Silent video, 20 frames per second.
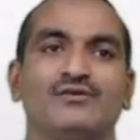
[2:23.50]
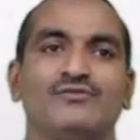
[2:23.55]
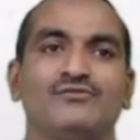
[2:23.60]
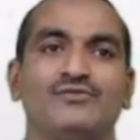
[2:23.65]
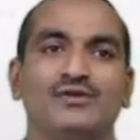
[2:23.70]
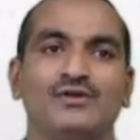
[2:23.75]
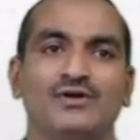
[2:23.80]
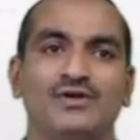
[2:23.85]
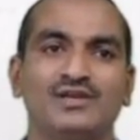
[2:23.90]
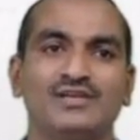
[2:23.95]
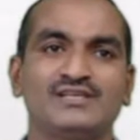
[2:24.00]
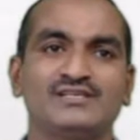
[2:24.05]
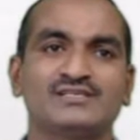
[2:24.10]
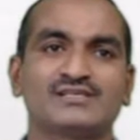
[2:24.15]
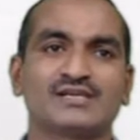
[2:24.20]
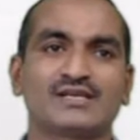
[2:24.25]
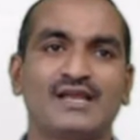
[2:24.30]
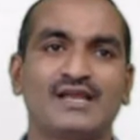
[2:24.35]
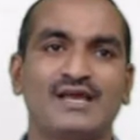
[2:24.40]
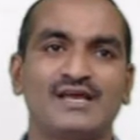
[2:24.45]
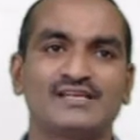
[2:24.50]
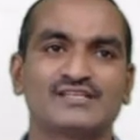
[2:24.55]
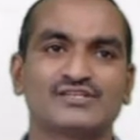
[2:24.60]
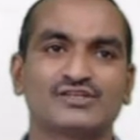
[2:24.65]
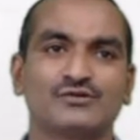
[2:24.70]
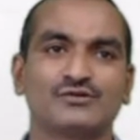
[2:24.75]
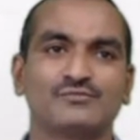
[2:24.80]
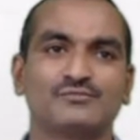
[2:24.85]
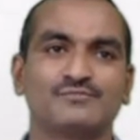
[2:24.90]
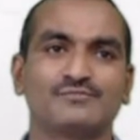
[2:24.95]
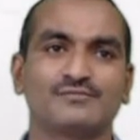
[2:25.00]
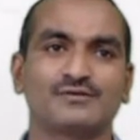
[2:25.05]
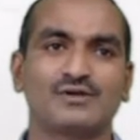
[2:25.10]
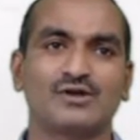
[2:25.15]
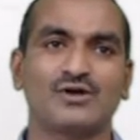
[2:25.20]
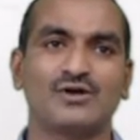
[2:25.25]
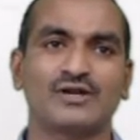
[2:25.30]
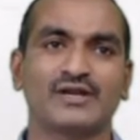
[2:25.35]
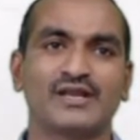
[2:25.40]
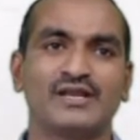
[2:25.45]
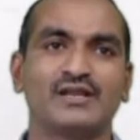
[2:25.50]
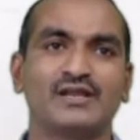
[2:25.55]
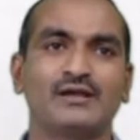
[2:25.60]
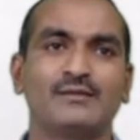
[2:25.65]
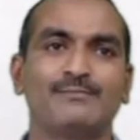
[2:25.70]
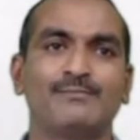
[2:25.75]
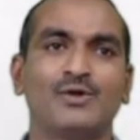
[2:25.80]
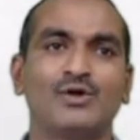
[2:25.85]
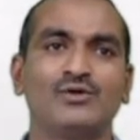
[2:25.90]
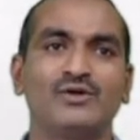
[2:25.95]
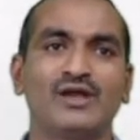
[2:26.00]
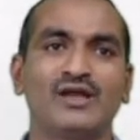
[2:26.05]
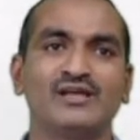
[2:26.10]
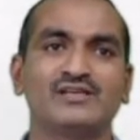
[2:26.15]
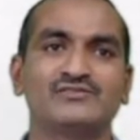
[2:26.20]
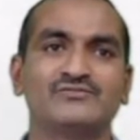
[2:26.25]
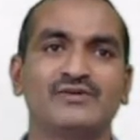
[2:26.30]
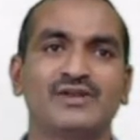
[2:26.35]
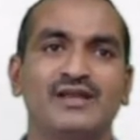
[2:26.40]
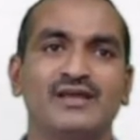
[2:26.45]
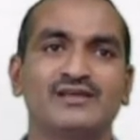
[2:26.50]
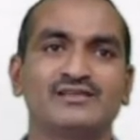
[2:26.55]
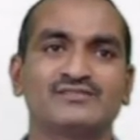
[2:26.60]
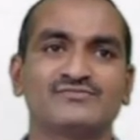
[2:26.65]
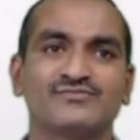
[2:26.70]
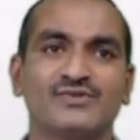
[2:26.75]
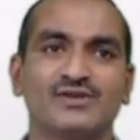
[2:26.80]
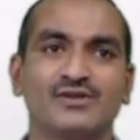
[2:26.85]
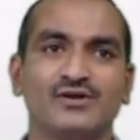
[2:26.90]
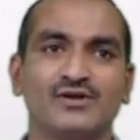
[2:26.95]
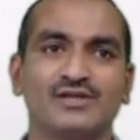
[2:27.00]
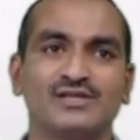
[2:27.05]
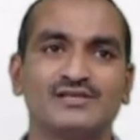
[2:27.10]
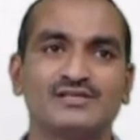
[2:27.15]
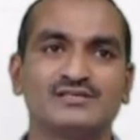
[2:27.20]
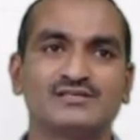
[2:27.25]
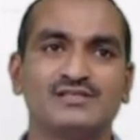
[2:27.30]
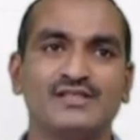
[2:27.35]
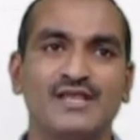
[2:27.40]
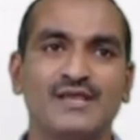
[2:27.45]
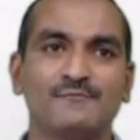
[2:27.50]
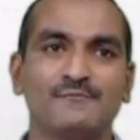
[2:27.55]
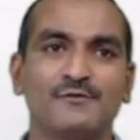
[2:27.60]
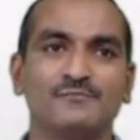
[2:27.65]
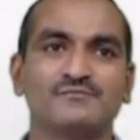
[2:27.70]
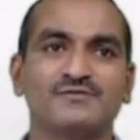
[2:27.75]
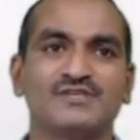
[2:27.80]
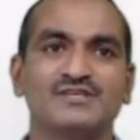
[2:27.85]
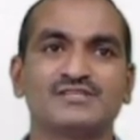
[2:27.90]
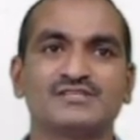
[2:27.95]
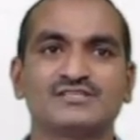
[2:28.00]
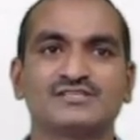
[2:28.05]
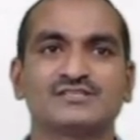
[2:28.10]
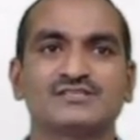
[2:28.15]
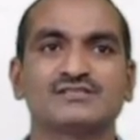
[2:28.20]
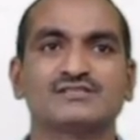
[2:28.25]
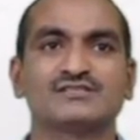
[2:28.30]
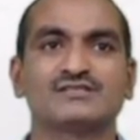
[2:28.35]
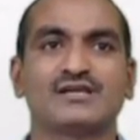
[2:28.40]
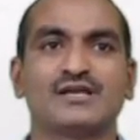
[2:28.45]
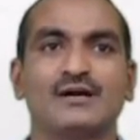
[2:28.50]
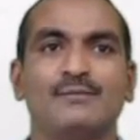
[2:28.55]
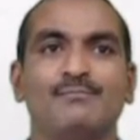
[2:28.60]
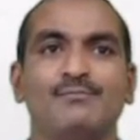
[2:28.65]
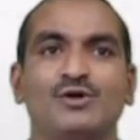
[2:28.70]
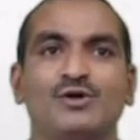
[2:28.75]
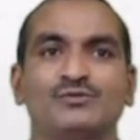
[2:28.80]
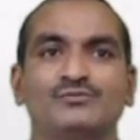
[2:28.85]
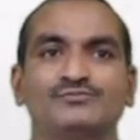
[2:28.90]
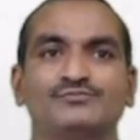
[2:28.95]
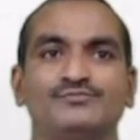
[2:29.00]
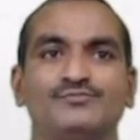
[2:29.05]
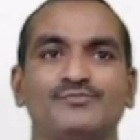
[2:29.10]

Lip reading: Phenol is class of organic compound, as well as phenol is name of this compound.